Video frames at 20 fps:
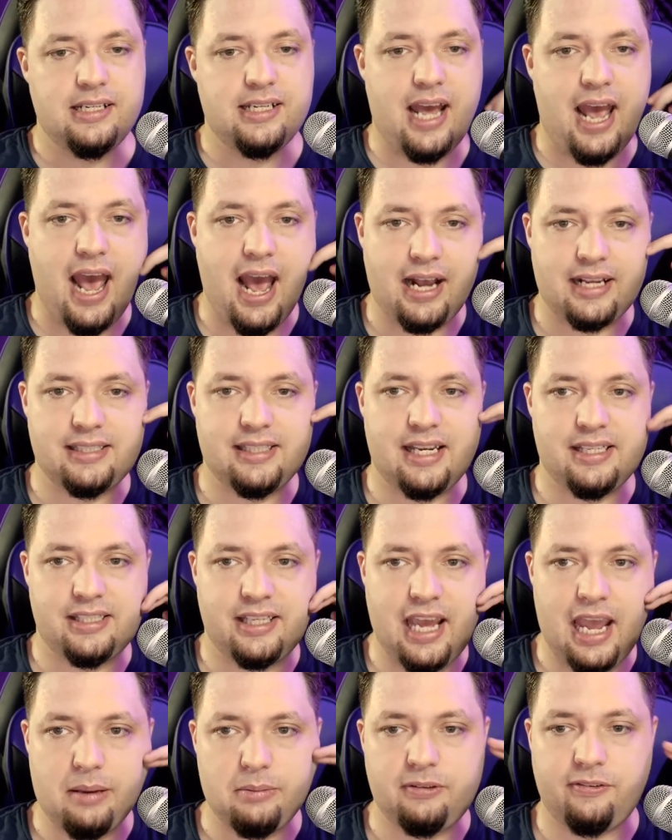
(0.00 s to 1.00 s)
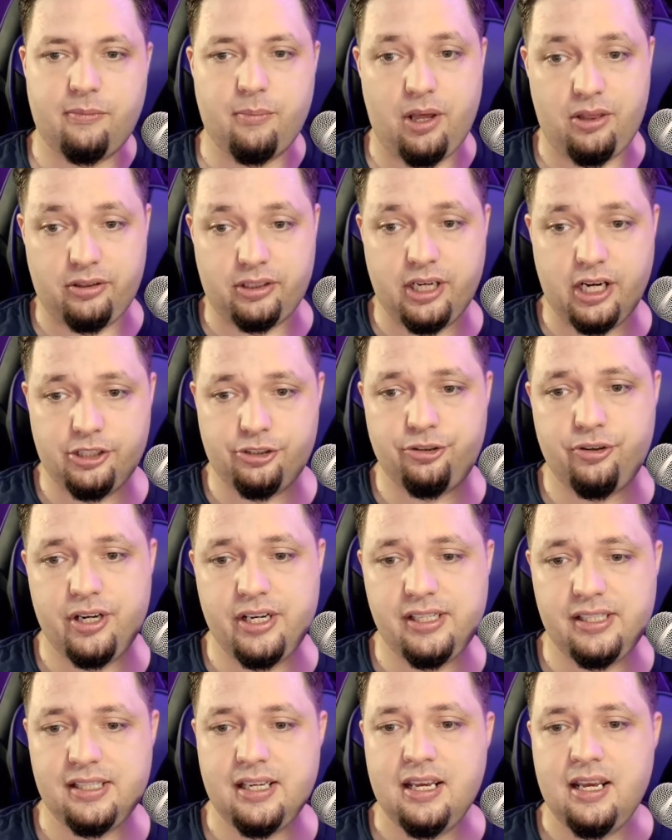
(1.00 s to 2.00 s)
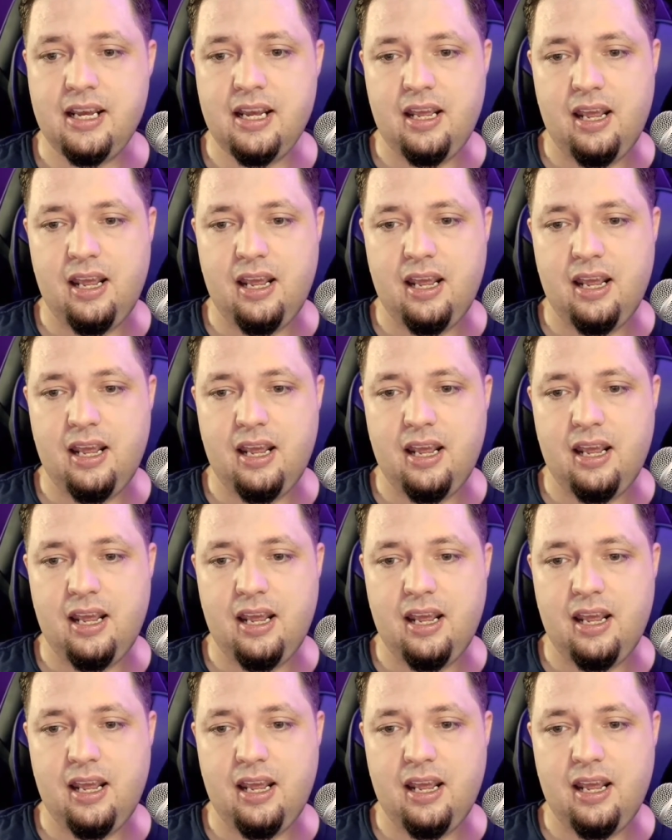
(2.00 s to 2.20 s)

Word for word: to access games from other countries.